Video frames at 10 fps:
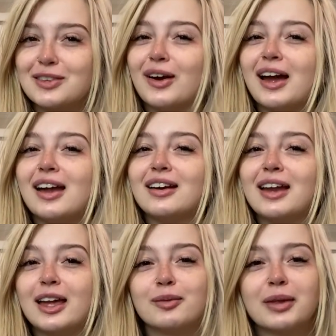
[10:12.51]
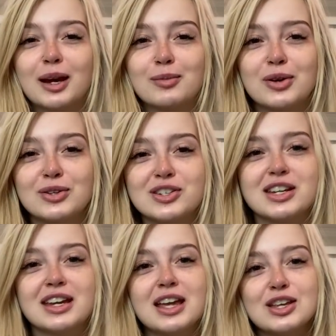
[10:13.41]
So I had an eggplant
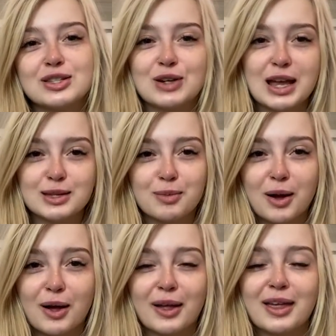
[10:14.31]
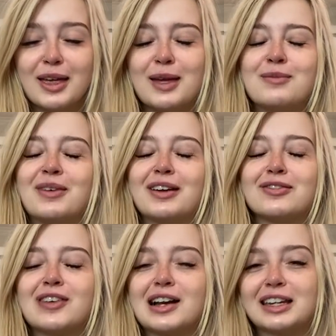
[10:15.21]
emoji stress ball in my
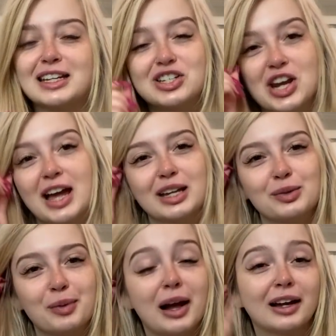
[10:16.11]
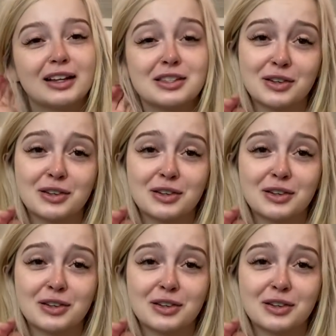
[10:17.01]
fucking jacket pocket,